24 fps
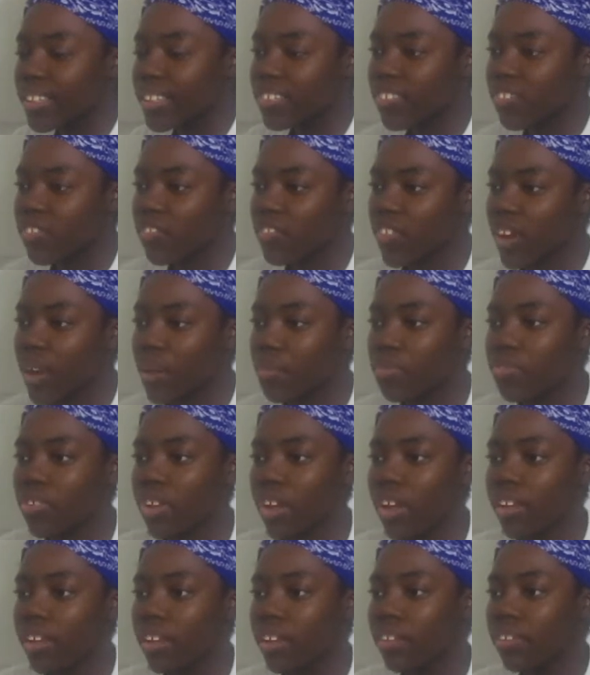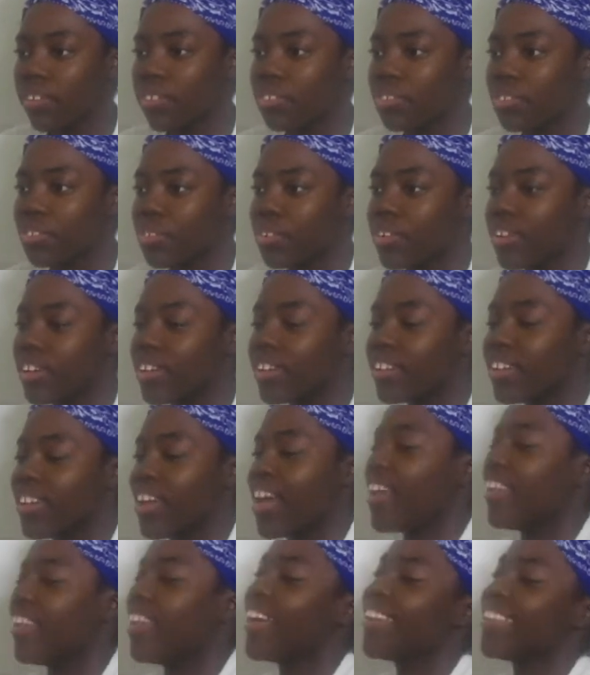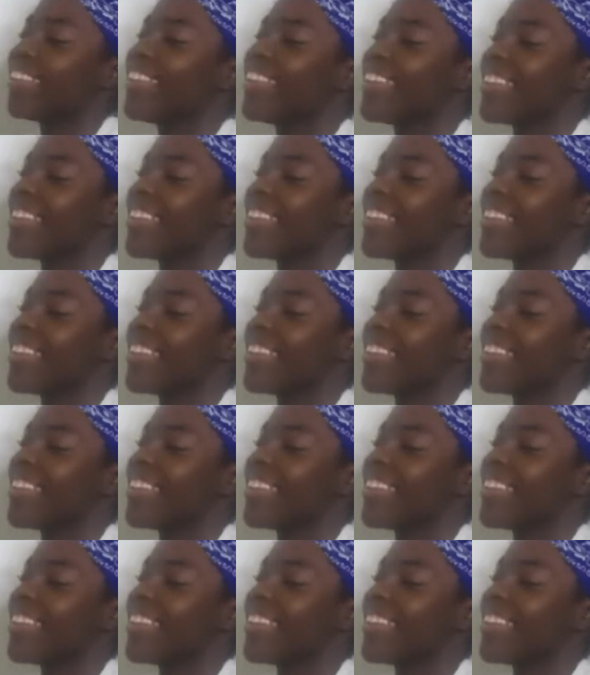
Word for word: subscribe to our love story. I like that.